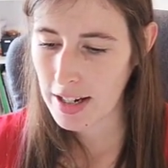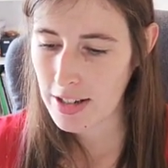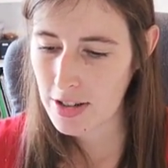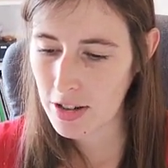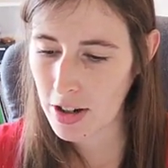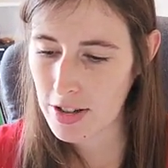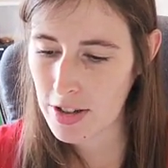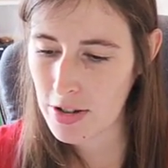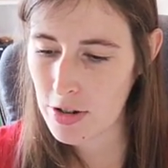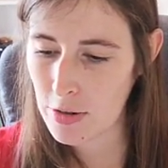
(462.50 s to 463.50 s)
and had
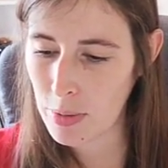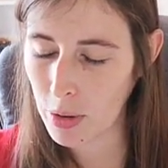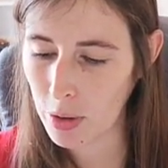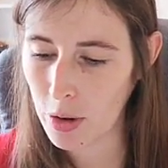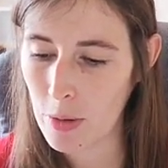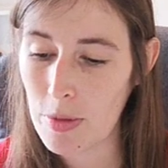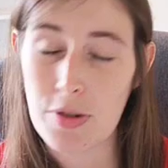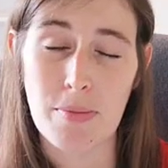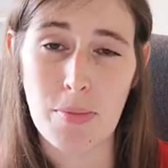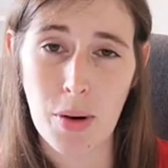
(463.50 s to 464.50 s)
started to pull up
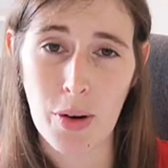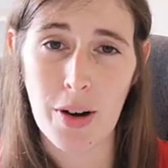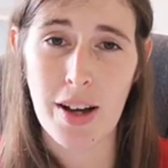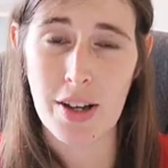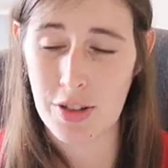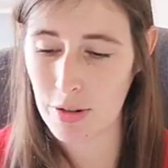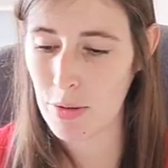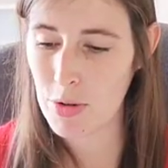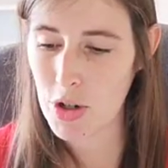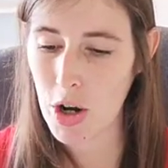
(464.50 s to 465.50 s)
some more.
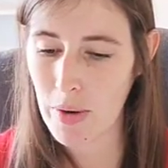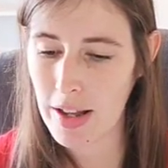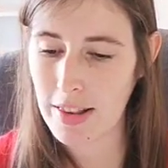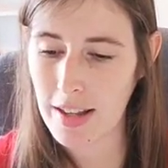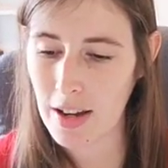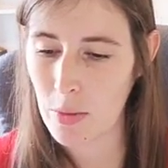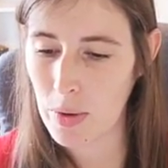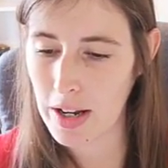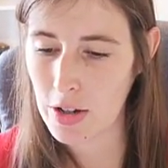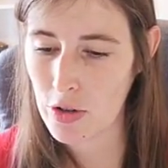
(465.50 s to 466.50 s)
So it was showing
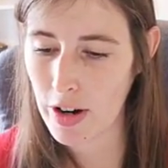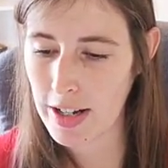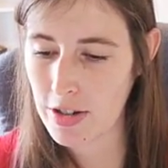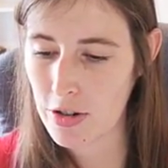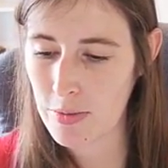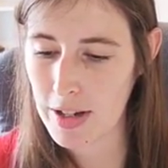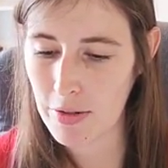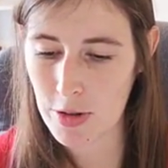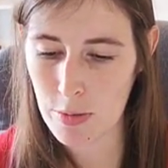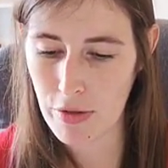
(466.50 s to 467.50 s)
that we had tried to come
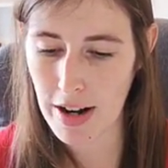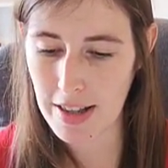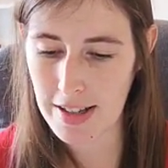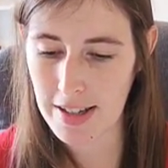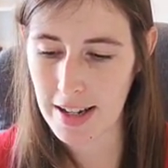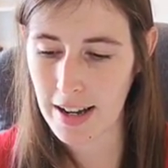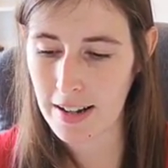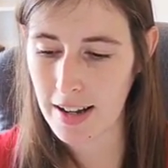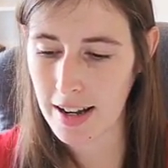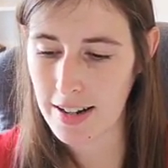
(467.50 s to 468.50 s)
down to break this
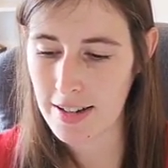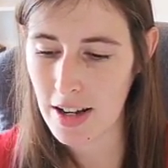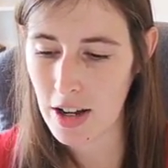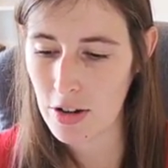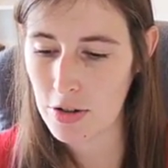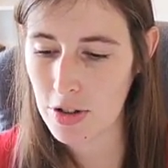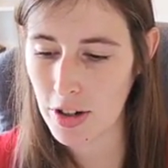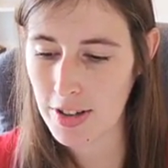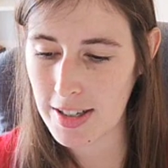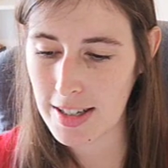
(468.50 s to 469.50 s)
again and
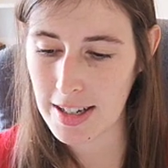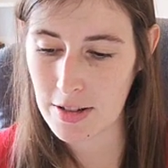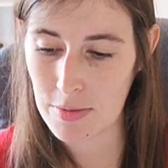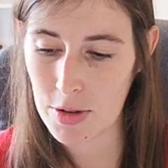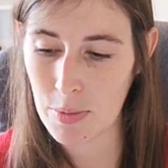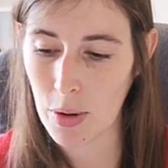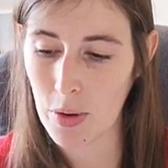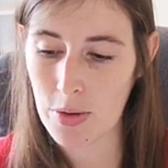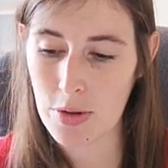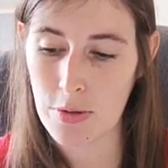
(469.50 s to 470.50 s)
starting to get some
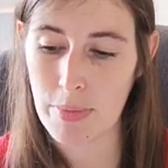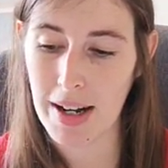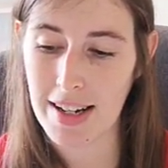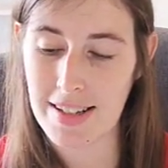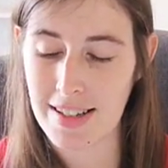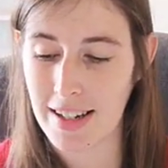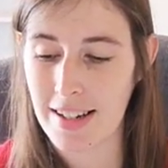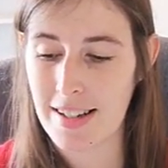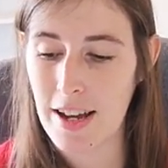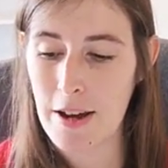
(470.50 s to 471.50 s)
support to the buying
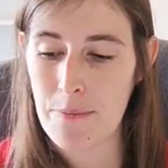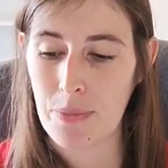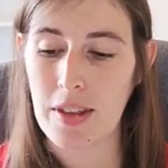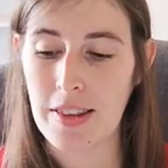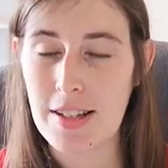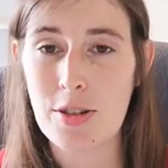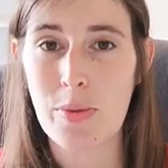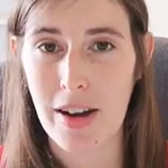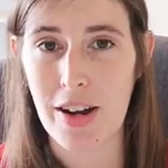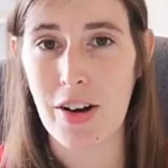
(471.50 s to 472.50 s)
side. And this
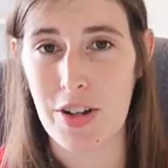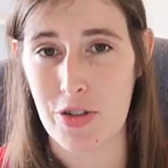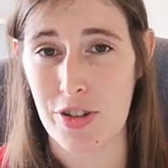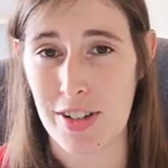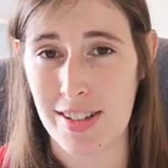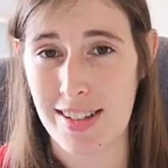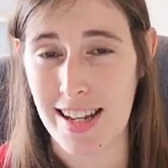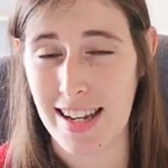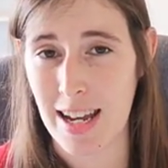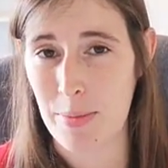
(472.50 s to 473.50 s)
is where I got interested to
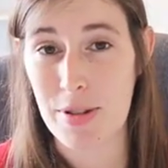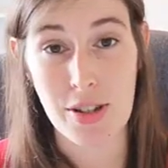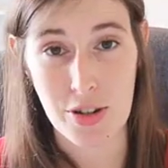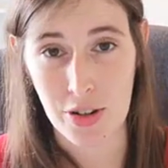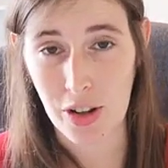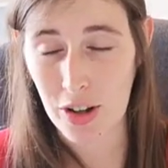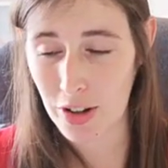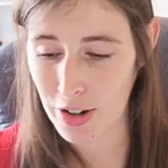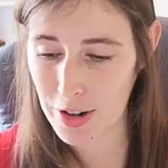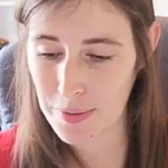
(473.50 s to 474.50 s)
take a position
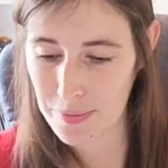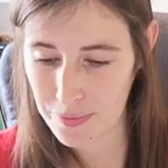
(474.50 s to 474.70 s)
long.